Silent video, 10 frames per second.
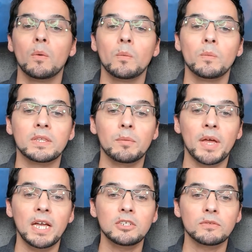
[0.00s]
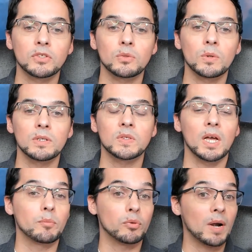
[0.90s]
With the Page of Swords
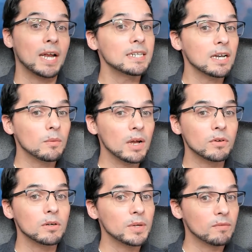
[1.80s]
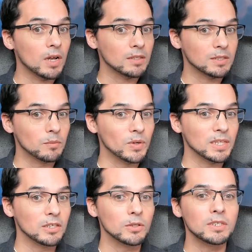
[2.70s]
upright, however, we've got some
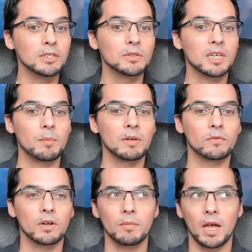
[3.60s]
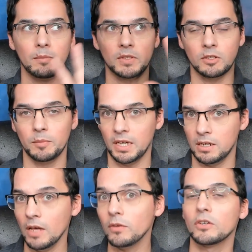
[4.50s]
really good news coming from, I'm assuming,
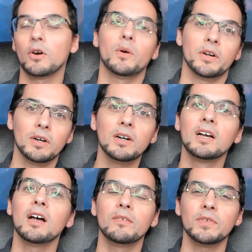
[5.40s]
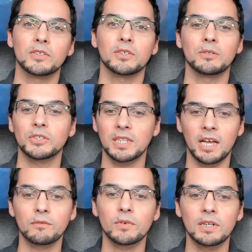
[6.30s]
another corner of your social
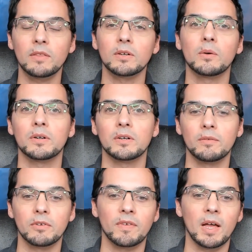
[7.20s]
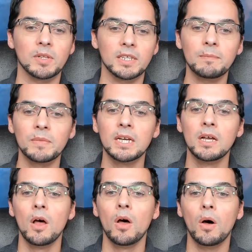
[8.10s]
life or another corner of your family,
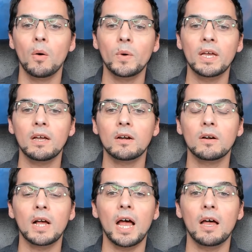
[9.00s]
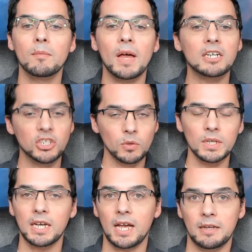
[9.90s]
where a
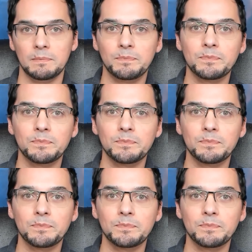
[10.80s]
shortcut